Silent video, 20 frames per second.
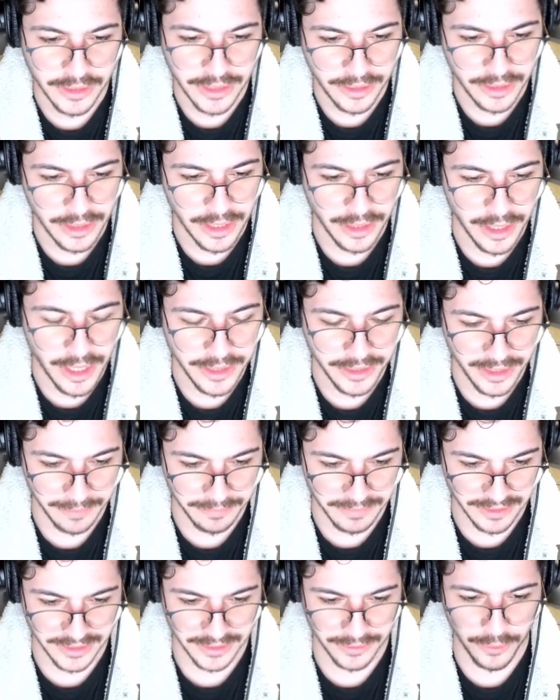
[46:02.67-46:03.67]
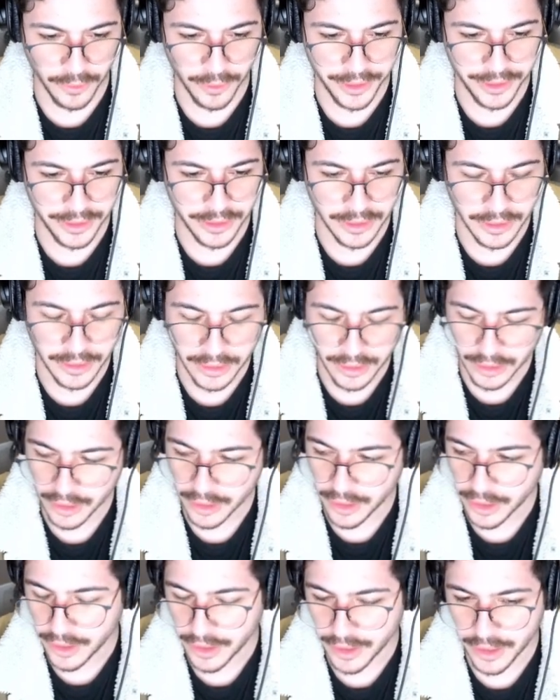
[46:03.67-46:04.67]
and keep this
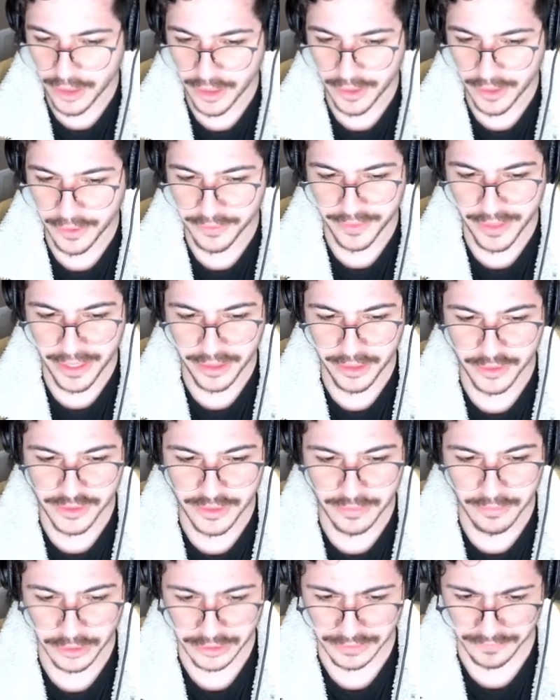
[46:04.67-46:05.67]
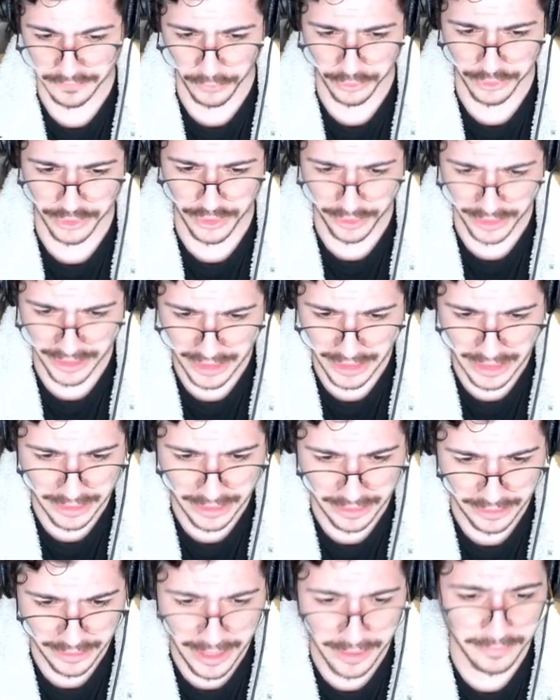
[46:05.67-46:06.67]
going. Thank you so much for joining.
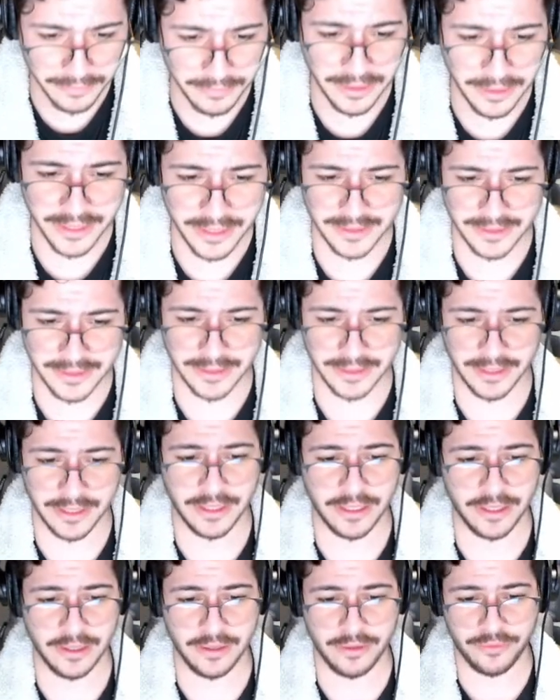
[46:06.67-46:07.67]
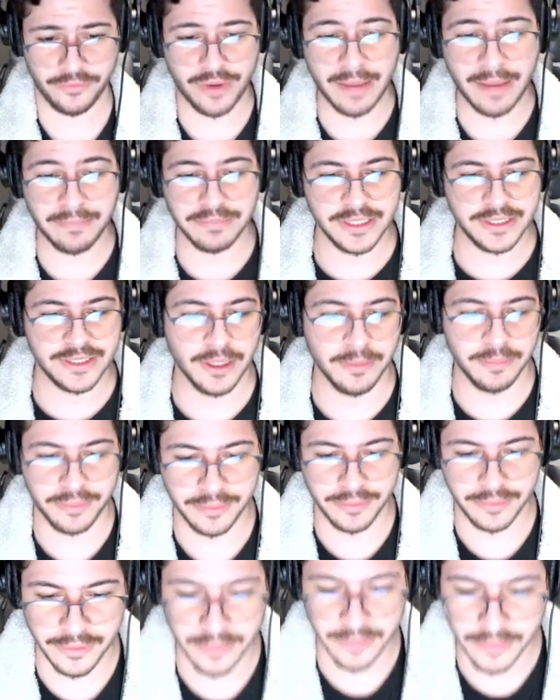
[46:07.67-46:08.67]
And yeah, let's wrap this
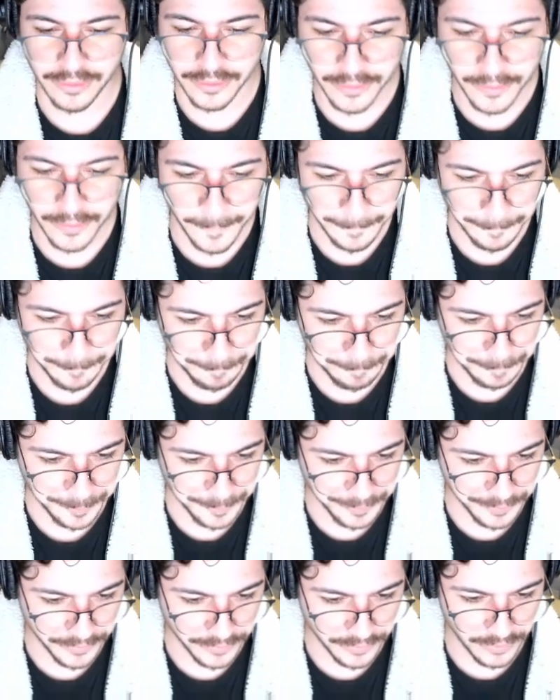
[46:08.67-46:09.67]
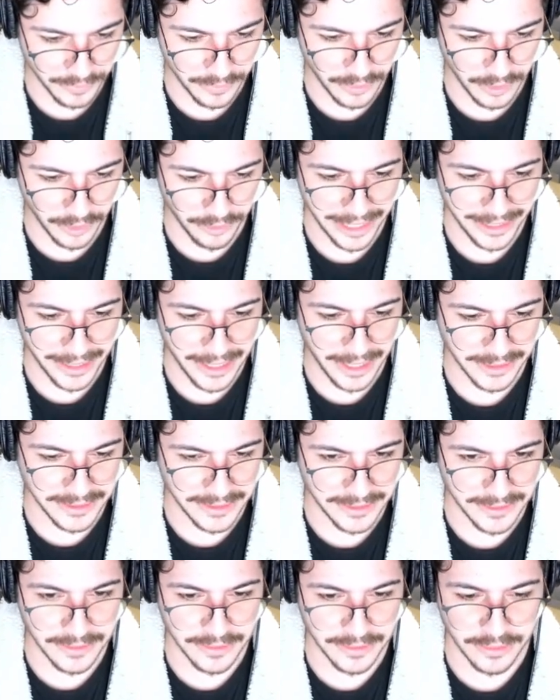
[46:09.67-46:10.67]
up. All right,
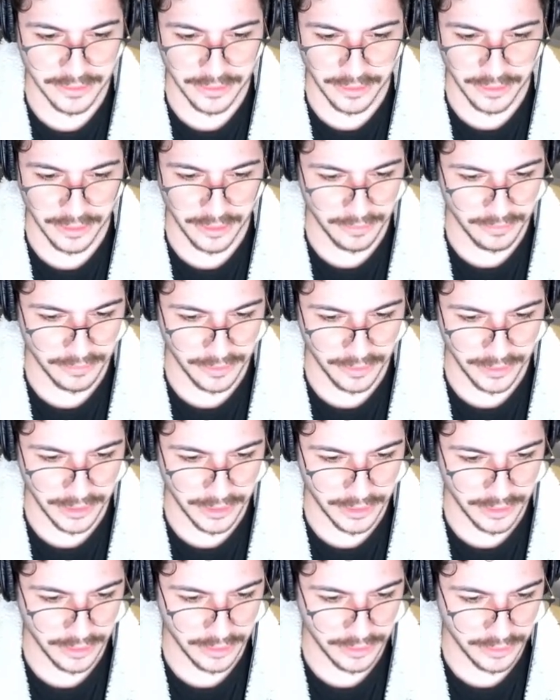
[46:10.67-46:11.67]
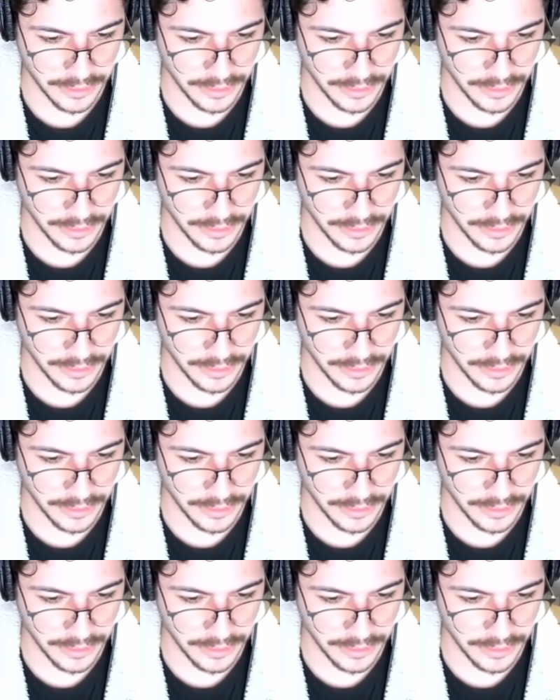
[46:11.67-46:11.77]
guys, I'm gonna